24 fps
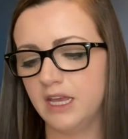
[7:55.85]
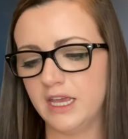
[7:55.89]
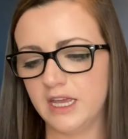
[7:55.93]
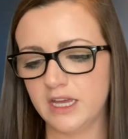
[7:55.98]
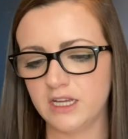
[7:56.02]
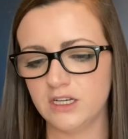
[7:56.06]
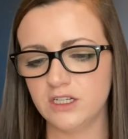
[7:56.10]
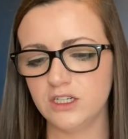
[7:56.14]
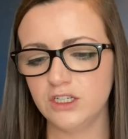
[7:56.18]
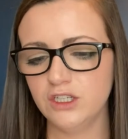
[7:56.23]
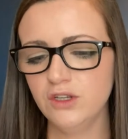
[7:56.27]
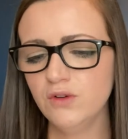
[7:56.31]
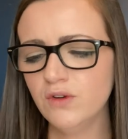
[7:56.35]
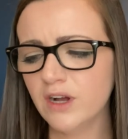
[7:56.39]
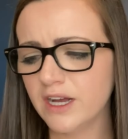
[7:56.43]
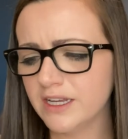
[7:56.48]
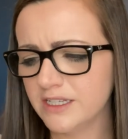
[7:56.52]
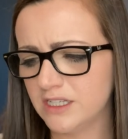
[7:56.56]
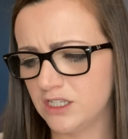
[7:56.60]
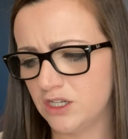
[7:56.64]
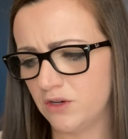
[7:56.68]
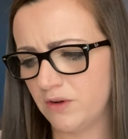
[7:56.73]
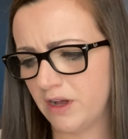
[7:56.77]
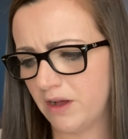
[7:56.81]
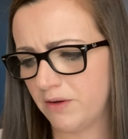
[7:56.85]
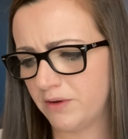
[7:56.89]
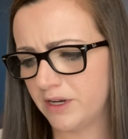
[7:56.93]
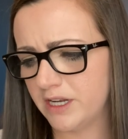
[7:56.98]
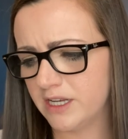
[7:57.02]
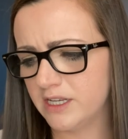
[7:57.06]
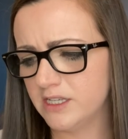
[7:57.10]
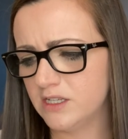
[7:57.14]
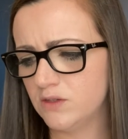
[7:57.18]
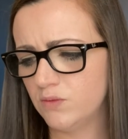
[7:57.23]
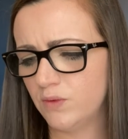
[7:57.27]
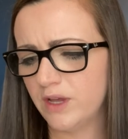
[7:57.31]
And you guys know how it
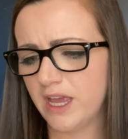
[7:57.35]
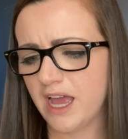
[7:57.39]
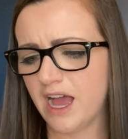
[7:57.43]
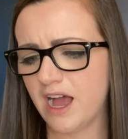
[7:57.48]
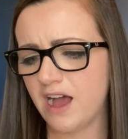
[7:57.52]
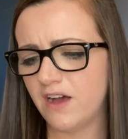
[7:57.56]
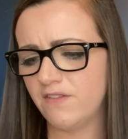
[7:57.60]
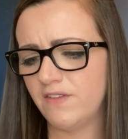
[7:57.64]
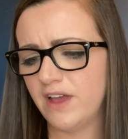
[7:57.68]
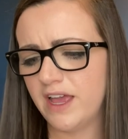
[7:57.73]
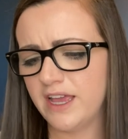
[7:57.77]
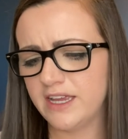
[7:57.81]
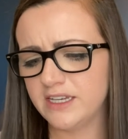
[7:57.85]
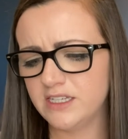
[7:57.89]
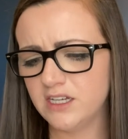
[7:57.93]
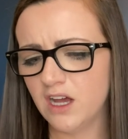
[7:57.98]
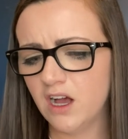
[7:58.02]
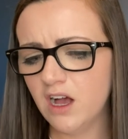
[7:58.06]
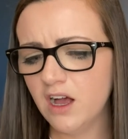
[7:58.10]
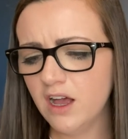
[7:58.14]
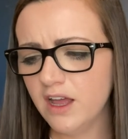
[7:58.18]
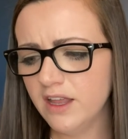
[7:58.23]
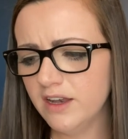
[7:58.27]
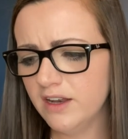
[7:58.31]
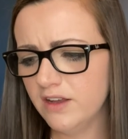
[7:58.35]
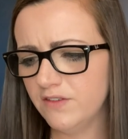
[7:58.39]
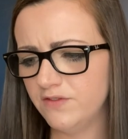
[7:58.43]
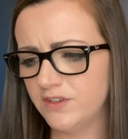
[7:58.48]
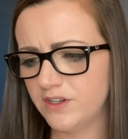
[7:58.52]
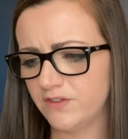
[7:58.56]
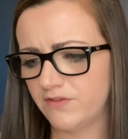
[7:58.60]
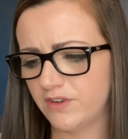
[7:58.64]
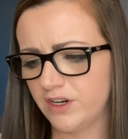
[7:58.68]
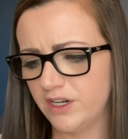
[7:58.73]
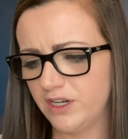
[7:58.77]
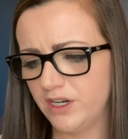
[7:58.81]
is. We have a ton of
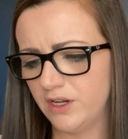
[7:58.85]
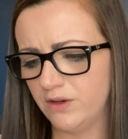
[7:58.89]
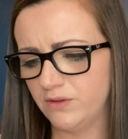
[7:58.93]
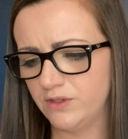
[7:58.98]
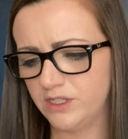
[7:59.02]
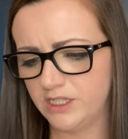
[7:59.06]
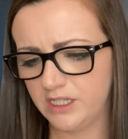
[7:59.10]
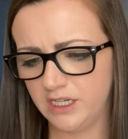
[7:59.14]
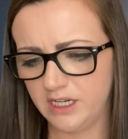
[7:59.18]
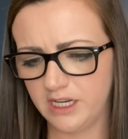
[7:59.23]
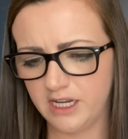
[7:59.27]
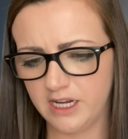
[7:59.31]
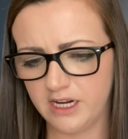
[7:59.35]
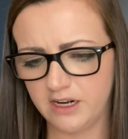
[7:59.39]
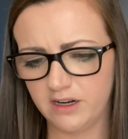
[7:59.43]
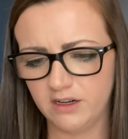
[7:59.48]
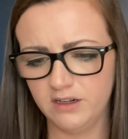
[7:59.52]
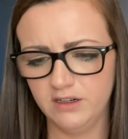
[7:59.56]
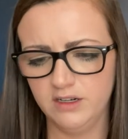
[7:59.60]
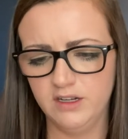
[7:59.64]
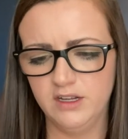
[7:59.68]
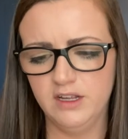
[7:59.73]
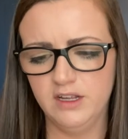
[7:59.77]
different notes in here.